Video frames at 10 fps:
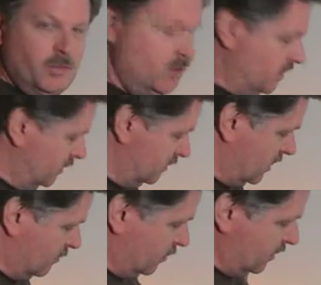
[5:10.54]
Bullet, this
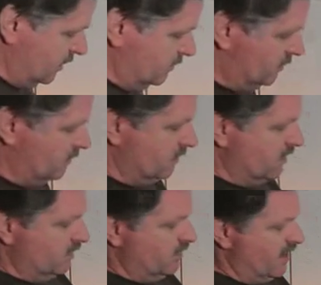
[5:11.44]
cup is
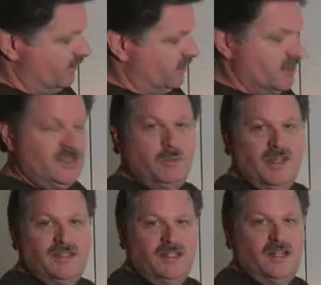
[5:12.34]
going to have a lot of
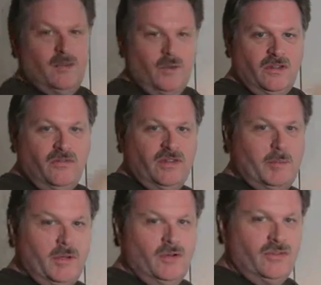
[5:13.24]
space in it, and when you
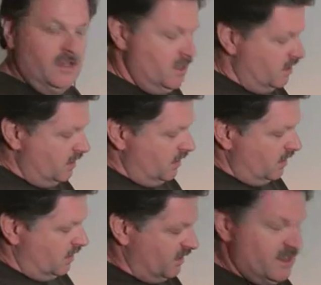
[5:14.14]
flip it over,
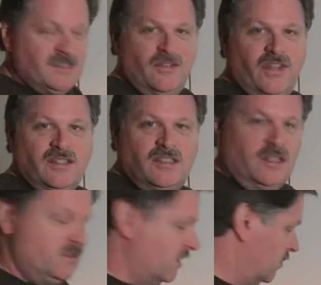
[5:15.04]
a lot of stuff gets
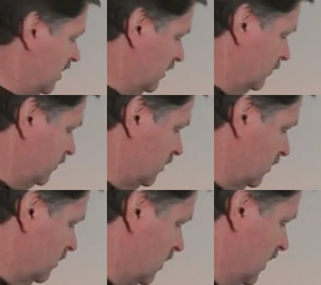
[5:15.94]
stuck to the bottom.
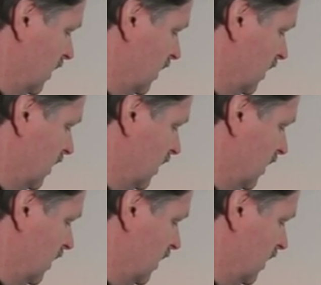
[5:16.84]
So